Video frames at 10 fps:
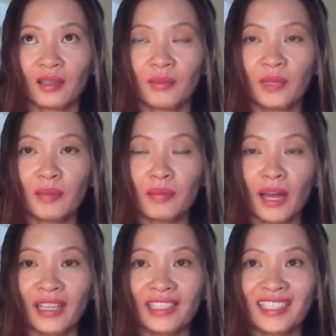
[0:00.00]

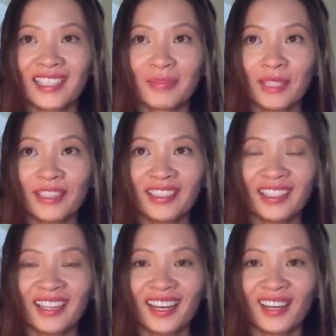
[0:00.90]
reminds
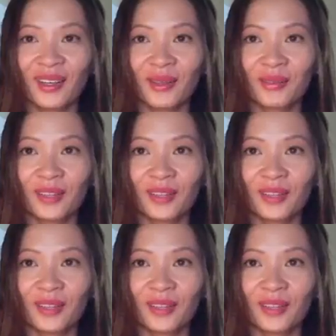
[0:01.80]
me of